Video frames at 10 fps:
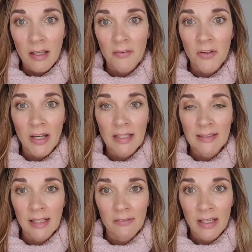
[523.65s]
If you
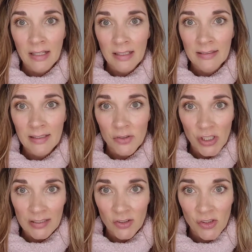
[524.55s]
guys have any
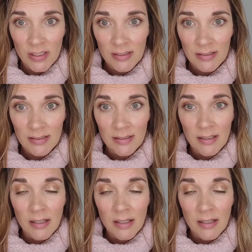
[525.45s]
suggestions,